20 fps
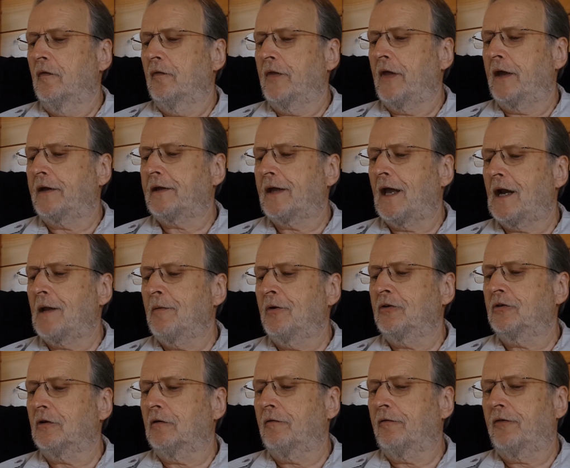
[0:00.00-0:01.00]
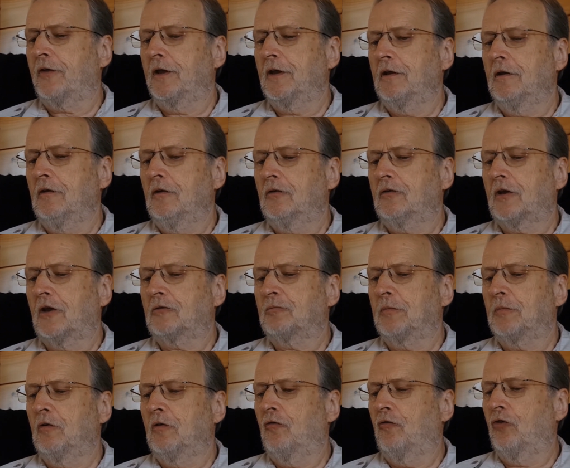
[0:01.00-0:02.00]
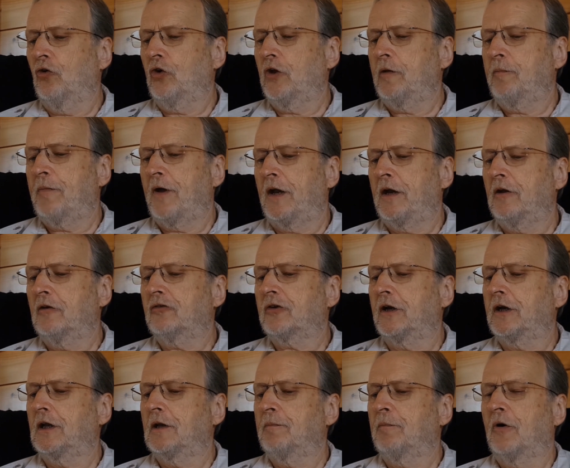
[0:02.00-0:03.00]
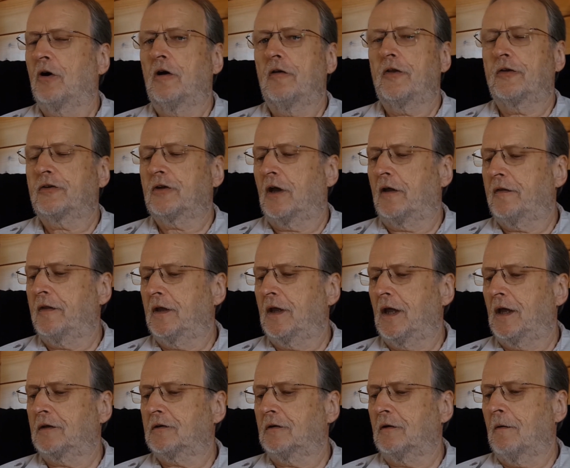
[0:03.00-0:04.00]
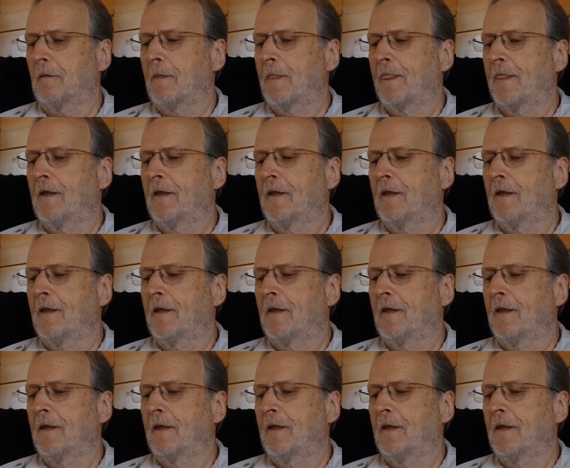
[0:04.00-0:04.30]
That element of things has been fully penetrated by the Tathagata,